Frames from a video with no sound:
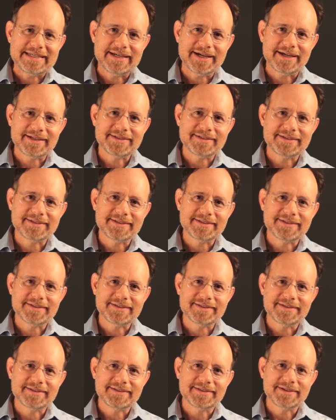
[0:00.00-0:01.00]
got
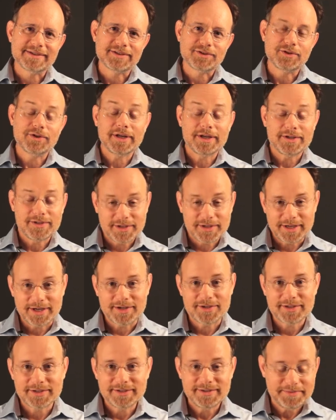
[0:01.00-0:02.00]
a good
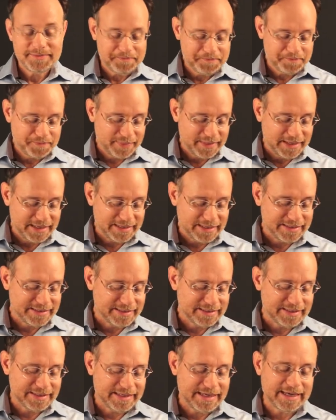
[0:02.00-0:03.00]
education at
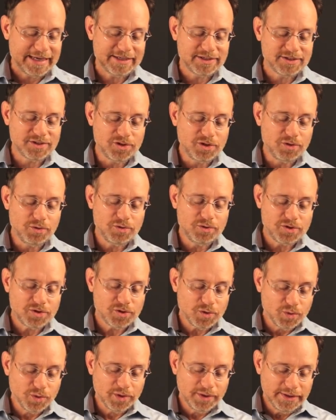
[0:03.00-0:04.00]
the King's New
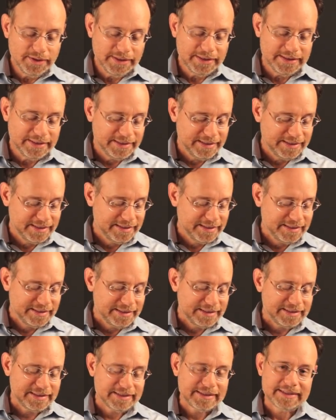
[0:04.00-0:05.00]
School.
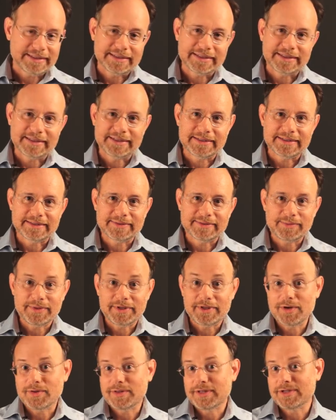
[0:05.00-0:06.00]

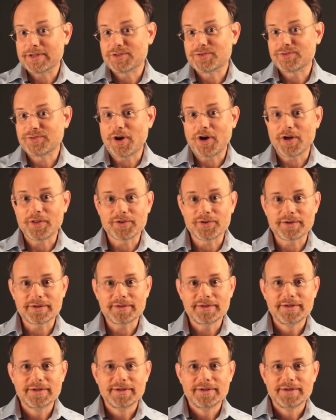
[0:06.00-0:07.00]
We know that his
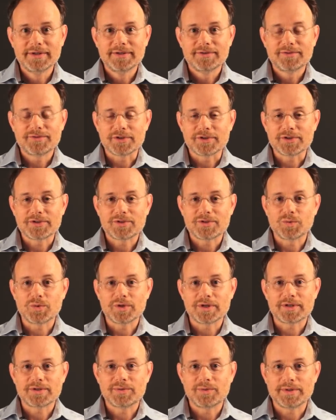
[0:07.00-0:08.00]
father first
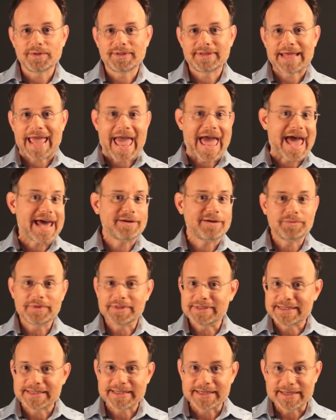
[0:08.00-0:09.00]
worked with
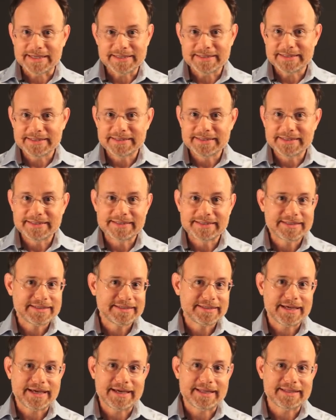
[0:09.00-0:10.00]
animal
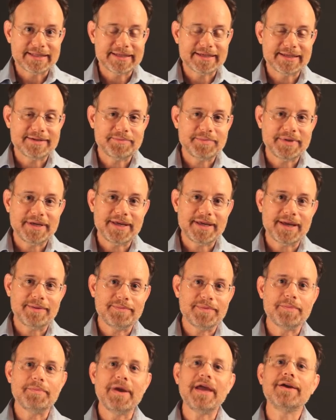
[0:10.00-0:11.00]
skins and then
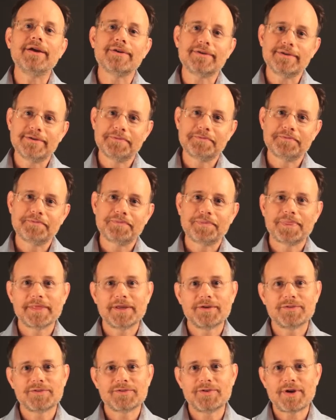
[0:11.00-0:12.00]
became the mayor
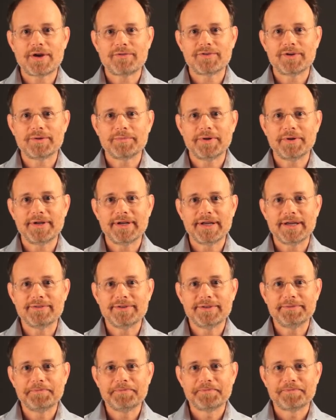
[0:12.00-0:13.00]
of
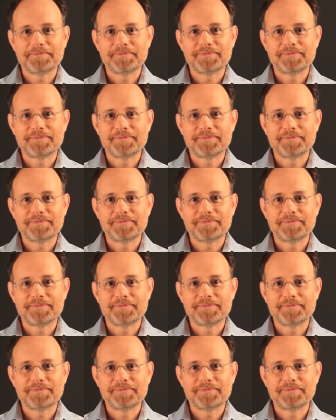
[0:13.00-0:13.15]
Stratford-upon-Avon.